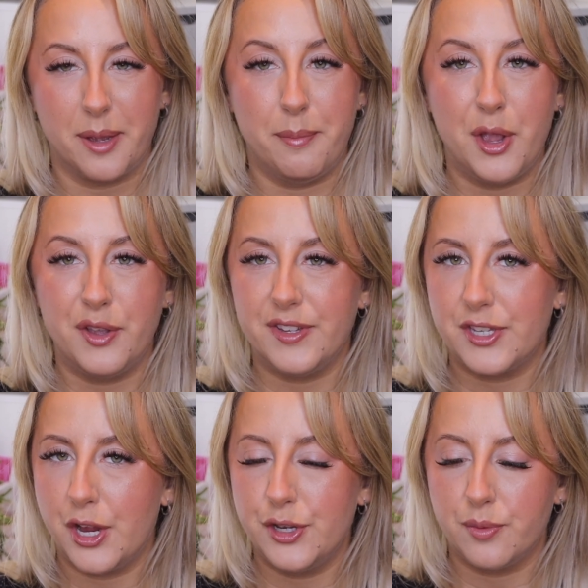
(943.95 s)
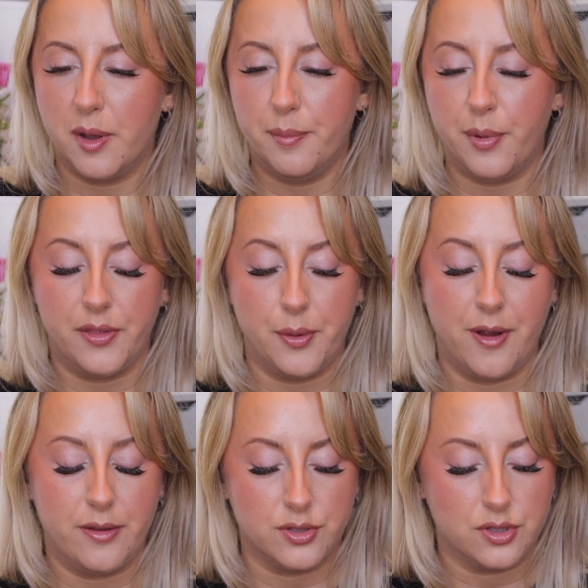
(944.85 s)
mauvey toned one, but they were
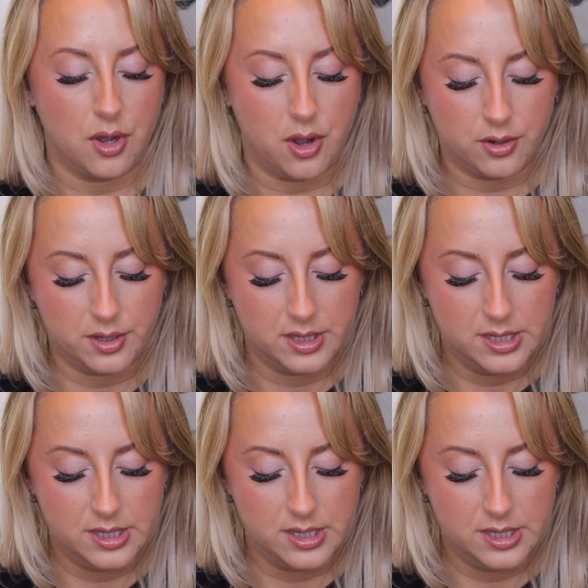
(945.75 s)
out of stock,